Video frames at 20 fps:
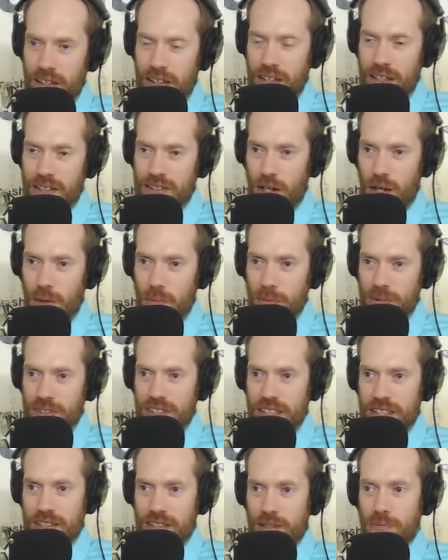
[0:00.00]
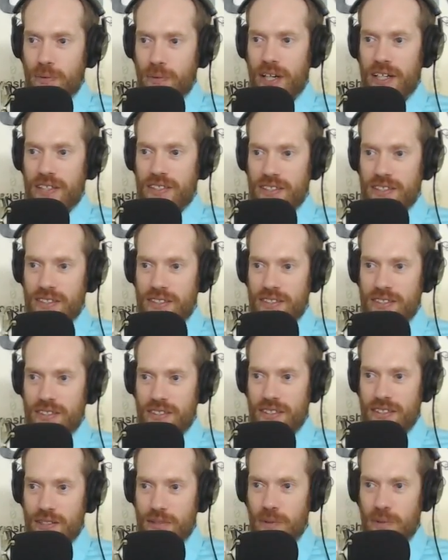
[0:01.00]
It's almost like the price is,
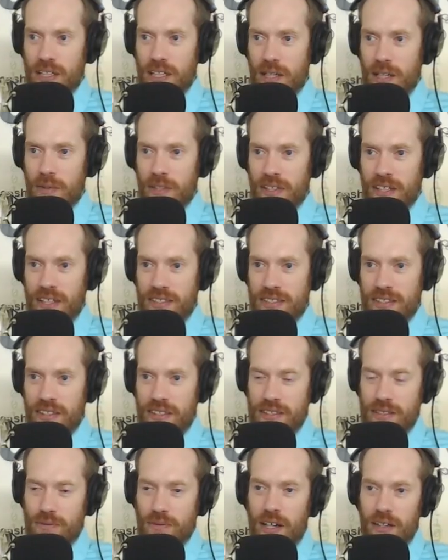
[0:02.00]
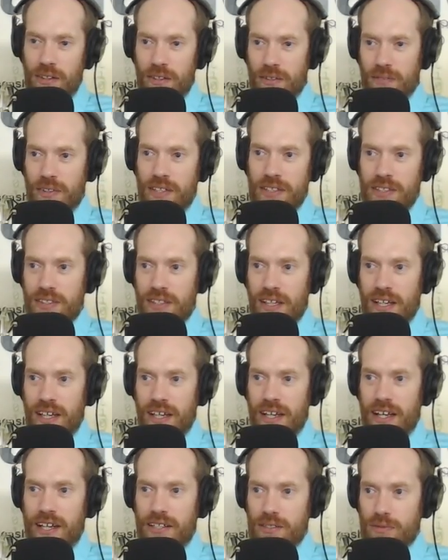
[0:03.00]
is becoming less and less relevant
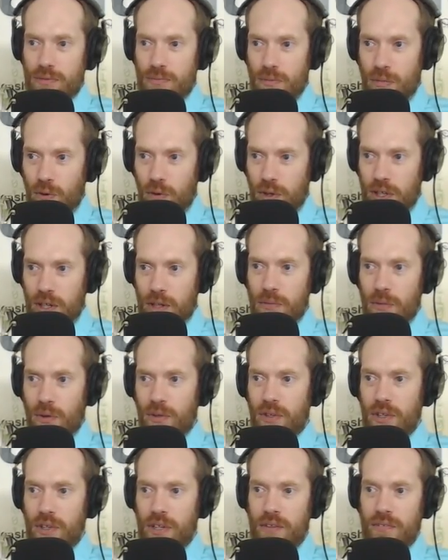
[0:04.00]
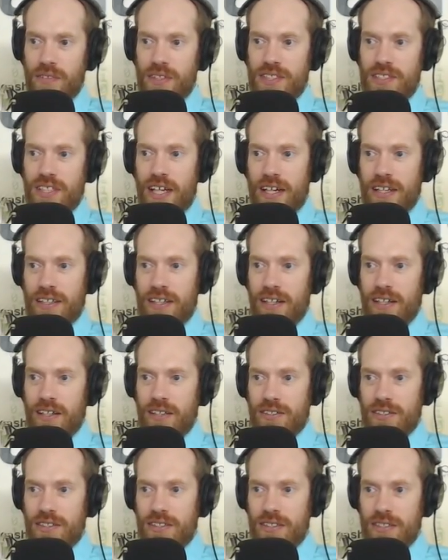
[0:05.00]
as more and more of this
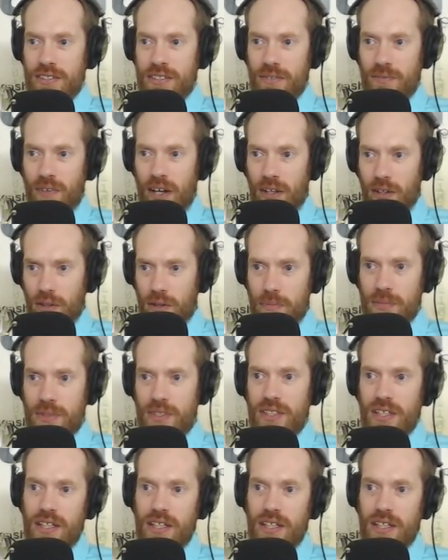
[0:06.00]
technology is developed